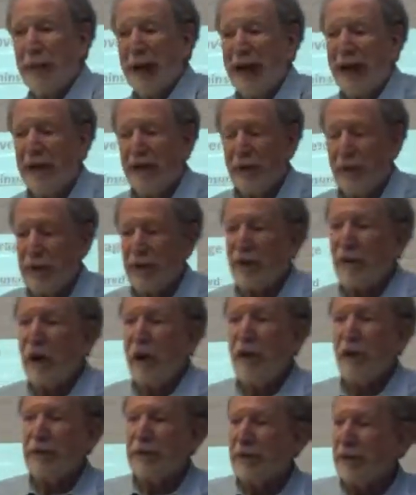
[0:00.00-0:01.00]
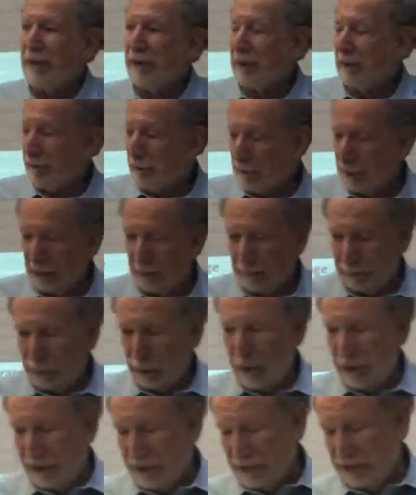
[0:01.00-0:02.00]
buy it on their own. Their
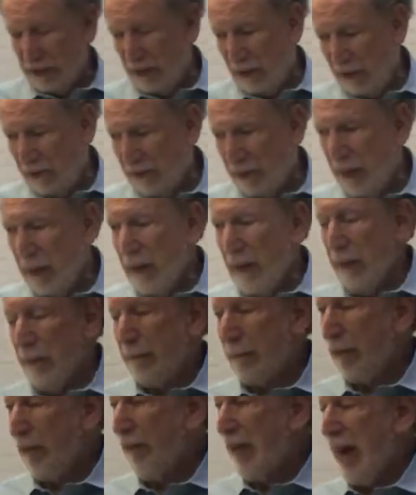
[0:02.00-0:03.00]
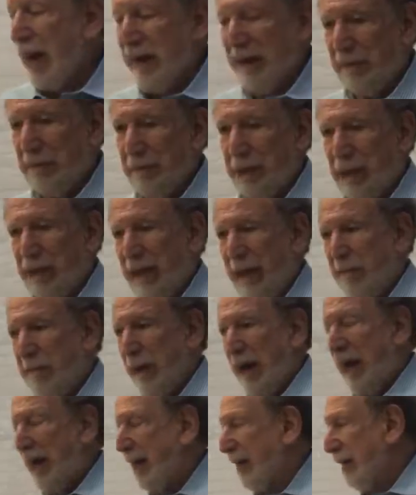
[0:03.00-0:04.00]
employers don't provide it, but they
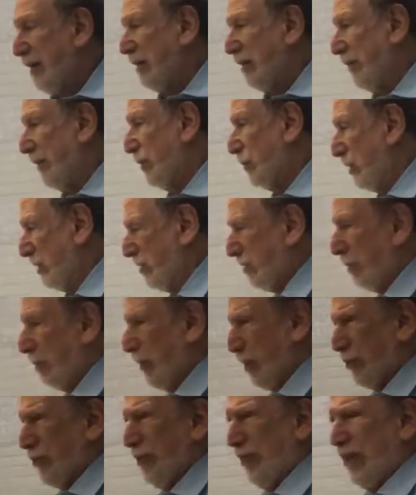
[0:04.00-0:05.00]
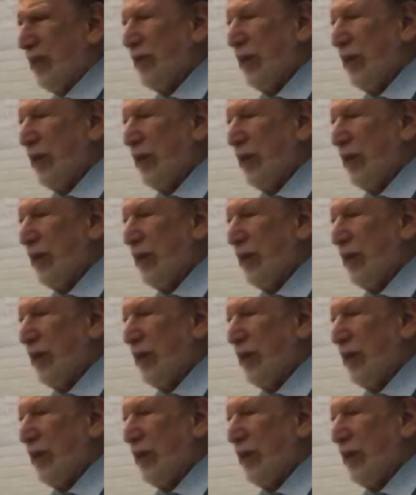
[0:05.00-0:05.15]
buy it individually. These are mostly